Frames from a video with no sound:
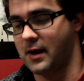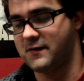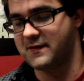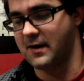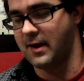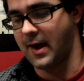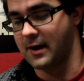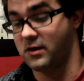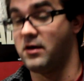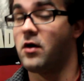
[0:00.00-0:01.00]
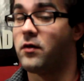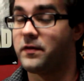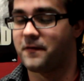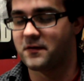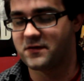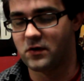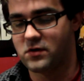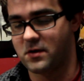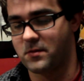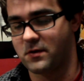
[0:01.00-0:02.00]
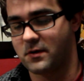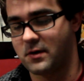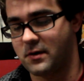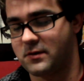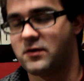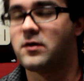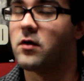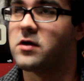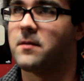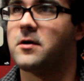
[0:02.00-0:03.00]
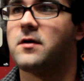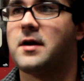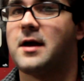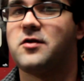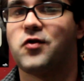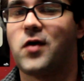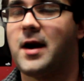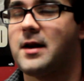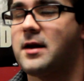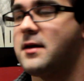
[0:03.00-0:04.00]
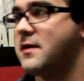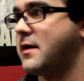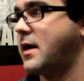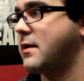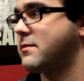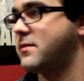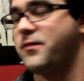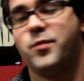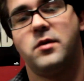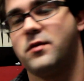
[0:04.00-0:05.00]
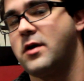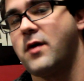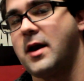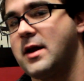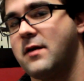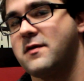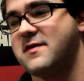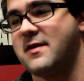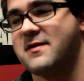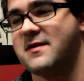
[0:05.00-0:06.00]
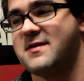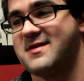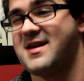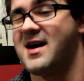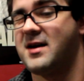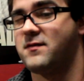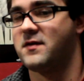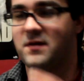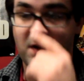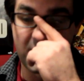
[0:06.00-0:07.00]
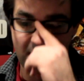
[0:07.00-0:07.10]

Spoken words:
I used to actually own the first Toe Jam and Earl, and I traded it, and I've been regretting it ever since because it's kind of